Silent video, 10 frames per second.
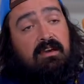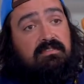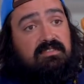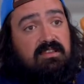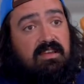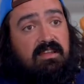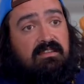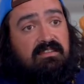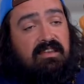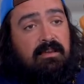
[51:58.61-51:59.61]
outside
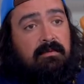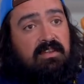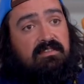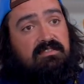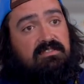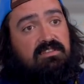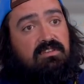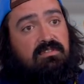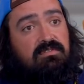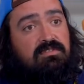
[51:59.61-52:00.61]
contaminants is
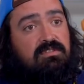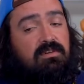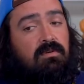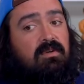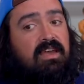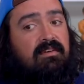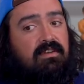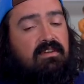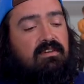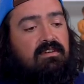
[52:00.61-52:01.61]
huge. So
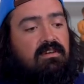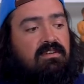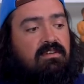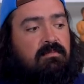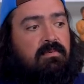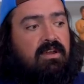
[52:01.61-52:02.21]
having a, a good